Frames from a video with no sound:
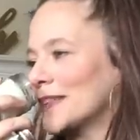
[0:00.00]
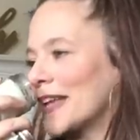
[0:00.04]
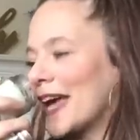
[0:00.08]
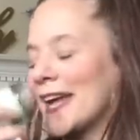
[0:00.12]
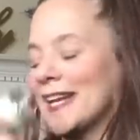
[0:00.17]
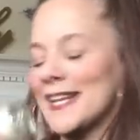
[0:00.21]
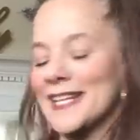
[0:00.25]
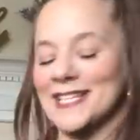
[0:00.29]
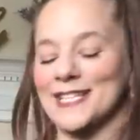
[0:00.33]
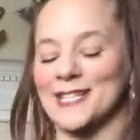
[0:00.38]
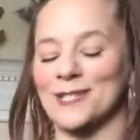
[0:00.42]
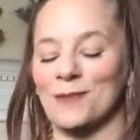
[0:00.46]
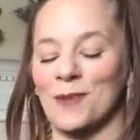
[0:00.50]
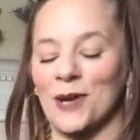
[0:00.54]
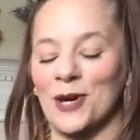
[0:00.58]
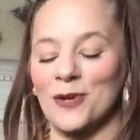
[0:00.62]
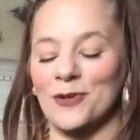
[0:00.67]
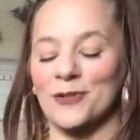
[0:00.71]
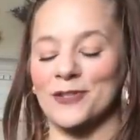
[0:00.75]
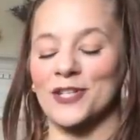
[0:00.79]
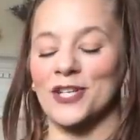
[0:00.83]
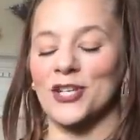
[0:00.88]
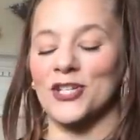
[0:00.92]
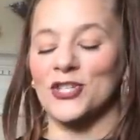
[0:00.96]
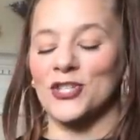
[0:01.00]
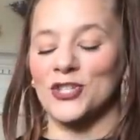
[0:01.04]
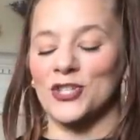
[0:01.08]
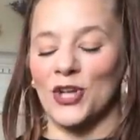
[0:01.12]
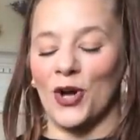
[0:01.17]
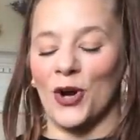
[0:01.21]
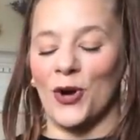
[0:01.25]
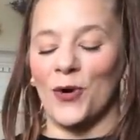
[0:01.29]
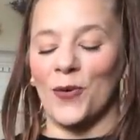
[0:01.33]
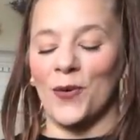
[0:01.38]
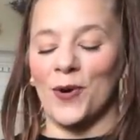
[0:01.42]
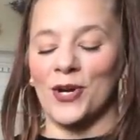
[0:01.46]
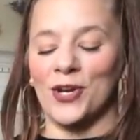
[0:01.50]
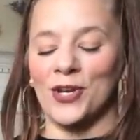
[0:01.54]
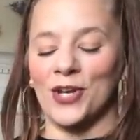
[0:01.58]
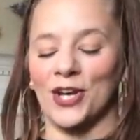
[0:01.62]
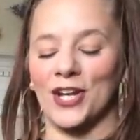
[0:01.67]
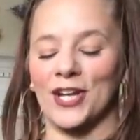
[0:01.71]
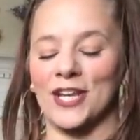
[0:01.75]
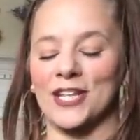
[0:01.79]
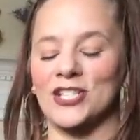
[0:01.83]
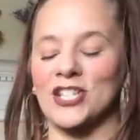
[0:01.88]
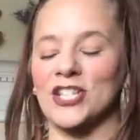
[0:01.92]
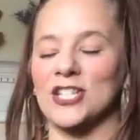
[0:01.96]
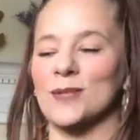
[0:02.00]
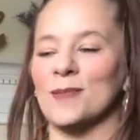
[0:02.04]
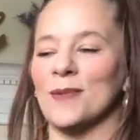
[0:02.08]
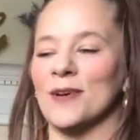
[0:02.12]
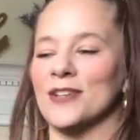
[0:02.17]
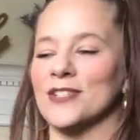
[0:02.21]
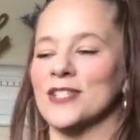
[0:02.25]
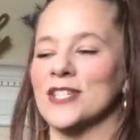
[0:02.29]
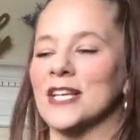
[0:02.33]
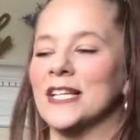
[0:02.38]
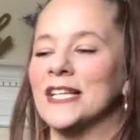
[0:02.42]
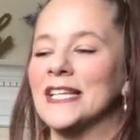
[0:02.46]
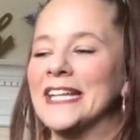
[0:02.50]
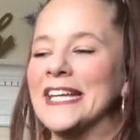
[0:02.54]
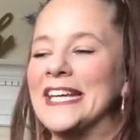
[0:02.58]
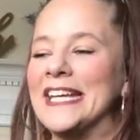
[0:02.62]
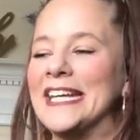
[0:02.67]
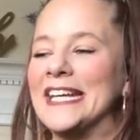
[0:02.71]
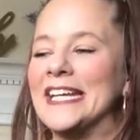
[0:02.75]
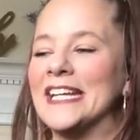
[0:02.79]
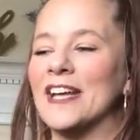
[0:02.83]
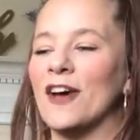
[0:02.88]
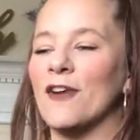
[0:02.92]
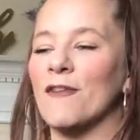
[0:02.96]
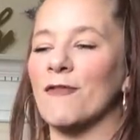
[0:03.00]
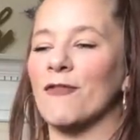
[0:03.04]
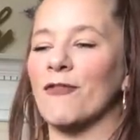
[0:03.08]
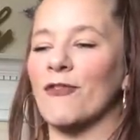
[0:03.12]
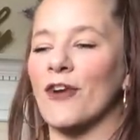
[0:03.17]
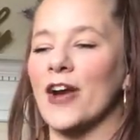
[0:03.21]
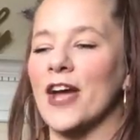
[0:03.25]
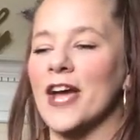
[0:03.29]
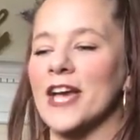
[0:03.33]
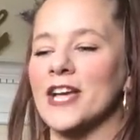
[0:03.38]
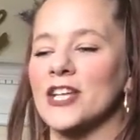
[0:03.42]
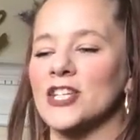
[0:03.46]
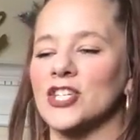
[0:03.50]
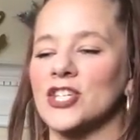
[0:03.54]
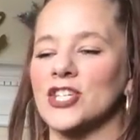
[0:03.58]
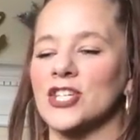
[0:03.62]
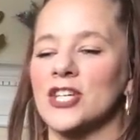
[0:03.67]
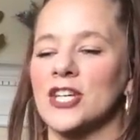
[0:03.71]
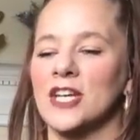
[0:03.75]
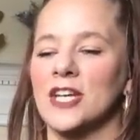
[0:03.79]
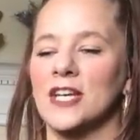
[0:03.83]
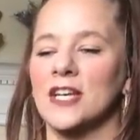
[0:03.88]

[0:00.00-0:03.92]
And it smells so good. It just smells clean, fresh,